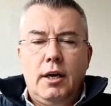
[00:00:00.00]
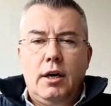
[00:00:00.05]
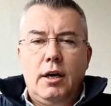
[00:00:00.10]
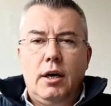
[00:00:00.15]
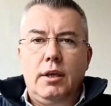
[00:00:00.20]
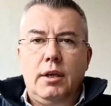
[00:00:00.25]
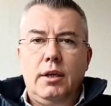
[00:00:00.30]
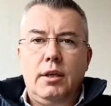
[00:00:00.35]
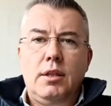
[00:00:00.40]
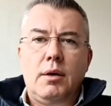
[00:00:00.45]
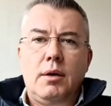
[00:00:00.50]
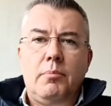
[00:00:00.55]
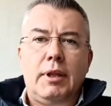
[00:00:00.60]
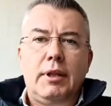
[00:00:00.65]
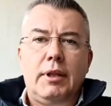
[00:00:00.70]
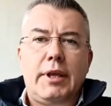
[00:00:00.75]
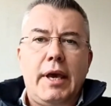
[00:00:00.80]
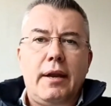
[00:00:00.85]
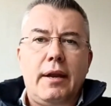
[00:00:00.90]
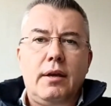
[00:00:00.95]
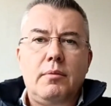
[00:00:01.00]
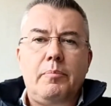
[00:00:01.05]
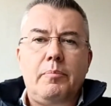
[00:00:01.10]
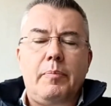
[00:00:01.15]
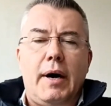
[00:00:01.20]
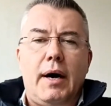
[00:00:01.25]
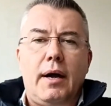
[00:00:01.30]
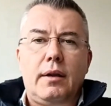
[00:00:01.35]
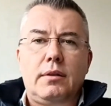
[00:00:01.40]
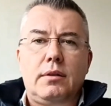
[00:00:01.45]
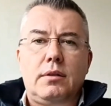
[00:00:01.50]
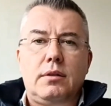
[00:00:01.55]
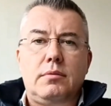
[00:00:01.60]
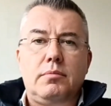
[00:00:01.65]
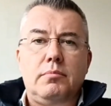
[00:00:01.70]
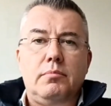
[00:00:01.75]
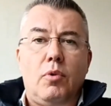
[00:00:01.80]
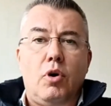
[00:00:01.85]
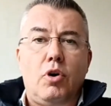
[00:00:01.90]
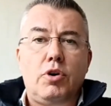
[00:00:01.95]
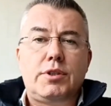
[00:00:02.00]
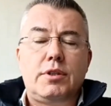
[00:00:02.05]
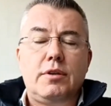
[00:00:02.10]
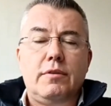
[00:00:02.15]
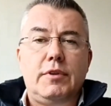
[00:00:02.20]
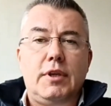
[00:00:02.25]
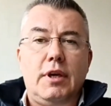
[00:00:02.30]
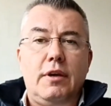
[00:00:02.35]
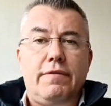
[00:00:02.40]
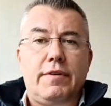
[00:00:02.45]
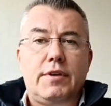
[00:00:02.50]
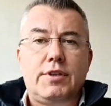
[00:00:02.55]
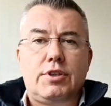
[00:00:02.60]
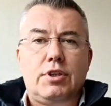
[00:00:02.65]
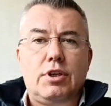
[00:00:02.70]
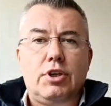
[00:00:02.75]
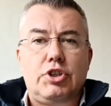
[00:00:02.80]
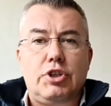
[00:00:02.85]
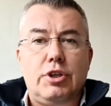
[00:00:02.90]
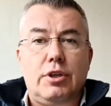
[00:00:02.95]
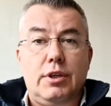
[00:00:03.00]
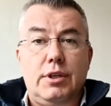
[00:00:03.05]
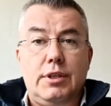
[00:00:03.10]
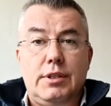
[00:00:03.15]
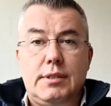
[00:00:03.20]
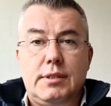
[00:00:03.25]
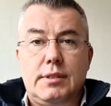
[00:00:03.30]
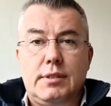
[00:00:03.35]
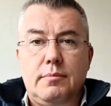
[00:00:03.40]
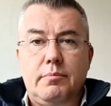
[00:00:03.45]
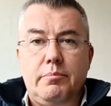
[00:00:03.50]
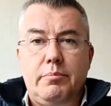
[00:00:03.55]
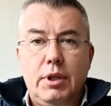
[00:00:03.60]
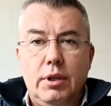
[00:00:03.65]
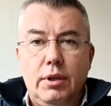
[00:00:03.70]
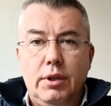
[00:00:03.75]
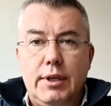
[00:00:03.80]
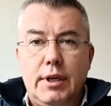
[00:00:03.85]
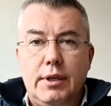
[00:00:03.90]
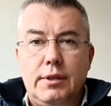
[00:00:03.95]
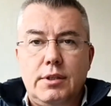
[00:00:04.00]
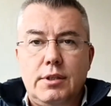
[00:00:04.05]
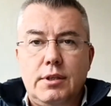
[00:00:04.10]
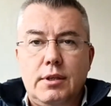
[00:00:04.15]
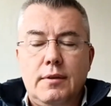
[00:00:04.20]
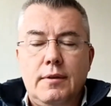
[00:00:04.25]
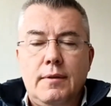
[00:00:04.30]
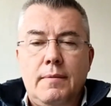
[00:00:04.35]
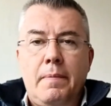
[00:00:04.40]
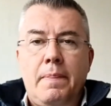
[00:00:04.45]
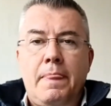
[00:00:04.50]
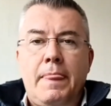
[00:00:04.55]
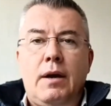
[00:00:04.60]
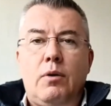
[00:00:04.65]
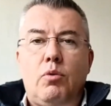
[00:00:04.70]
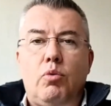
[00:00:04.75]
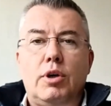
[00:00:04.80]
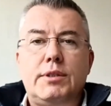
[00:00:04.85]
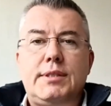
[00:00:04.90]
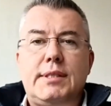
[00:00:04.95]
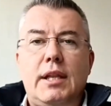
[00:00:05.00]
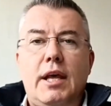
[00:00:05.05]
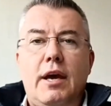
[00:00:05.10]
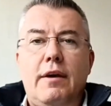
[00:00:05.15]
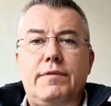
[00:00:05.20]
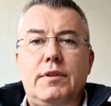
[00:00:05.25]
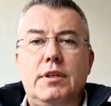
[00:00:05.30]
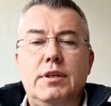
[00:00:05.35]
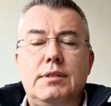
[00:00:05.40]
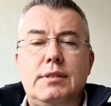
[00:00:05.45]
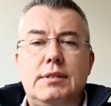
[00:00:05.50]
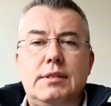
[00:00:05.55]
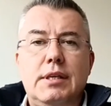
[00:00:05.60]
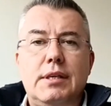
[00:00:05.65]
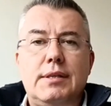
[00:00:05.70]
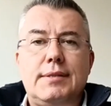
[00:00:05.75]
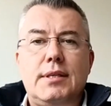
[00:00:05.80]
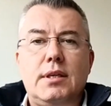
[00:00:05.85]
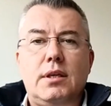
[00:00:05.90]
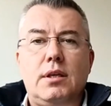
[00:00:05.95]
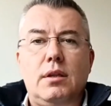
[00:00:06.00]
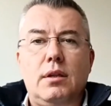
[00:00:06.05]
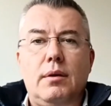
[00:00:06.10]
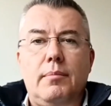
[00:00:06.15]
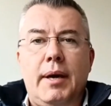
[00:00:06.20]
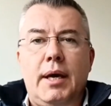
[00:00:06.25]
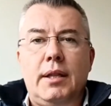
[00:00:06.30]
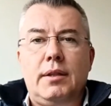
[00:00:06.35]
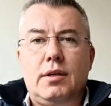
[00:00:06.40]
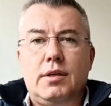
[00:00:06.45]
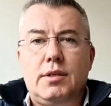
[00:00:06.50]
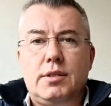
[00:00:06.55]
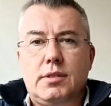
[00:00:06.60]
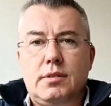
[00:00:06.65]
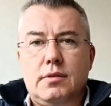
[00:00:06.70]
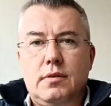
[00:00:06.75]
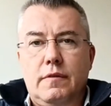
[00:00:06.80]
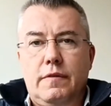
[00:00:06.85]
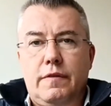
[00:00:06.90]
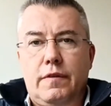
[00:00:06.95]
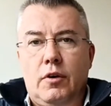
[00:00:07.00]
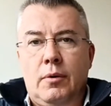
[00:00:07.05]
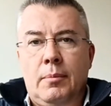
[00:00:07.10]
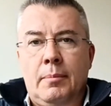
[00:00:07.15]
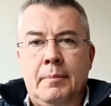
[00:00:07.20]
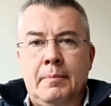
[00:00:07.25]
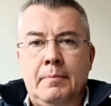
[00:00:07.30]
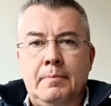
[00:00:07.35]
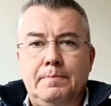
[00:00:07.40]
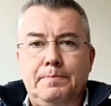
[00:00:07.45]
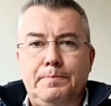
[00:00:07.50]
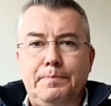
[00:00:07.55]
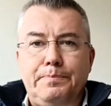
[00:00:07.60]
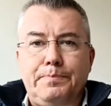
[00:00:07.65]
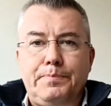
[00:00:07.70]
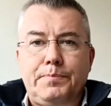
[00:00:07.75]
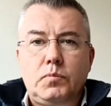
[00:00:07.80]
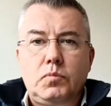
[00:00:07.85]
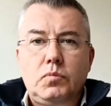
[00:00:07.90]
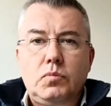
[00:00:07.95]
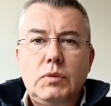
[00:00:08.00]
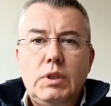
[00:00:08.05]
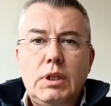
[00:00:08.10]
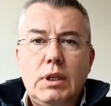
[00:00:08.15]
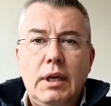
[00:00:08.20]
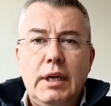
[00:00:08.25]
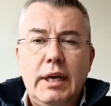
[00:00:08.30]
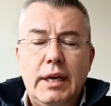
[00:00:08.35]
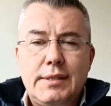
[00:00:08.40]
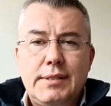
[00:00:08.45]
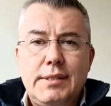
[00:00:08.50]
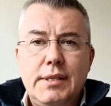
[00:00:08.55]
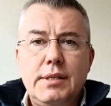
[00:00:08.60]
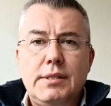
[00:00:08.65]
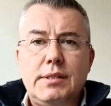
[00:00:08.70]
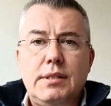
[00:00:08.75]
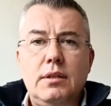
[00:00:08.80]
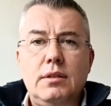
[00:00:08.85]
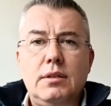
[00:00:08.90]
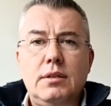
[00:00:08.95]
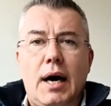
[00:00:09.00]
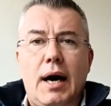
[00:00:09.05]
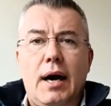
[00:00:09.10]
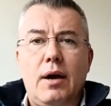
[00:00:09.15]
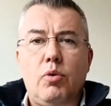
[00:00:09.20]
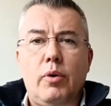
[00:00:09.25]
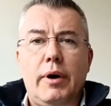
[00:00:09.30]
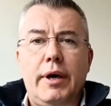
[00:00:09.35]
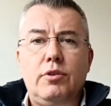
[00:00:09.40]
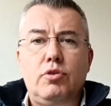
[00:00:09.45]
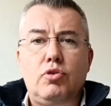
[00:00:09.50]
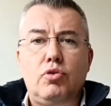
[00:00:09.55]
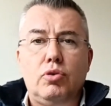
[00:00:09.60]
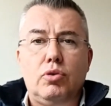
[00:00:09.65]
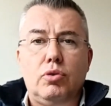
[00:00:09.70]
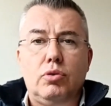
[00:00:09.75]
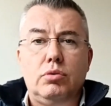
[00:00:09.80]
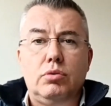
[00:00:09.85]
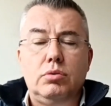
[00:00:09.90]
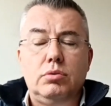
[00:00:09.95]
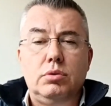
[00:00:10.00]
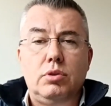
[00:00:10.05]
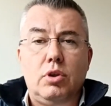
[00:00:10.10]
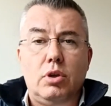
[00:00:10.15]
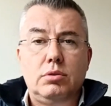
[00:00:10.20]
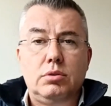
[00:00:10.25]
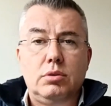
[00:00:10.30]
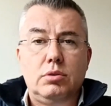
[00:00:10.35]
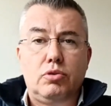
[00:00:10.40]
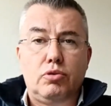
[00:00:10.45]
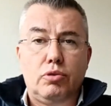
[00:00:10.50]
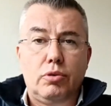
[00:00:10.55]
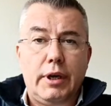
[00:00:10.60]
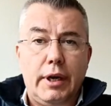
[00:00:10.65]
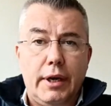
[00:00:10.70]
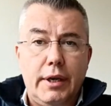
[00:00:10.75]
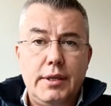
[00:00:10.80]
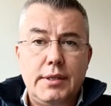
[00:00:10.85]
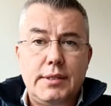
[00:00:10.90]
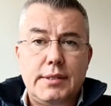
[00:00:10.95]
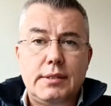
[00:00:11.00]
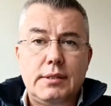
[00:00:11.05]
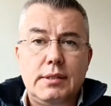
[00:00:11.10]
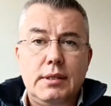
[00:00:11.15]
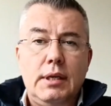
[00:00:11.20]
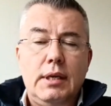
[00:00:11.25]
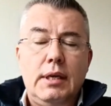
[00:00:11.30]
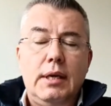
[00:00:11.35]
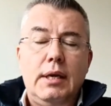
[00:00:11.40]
In the Bulgarian part, most of the infrastructure is built. What's left is 60 kilometers from existing highway to Greece,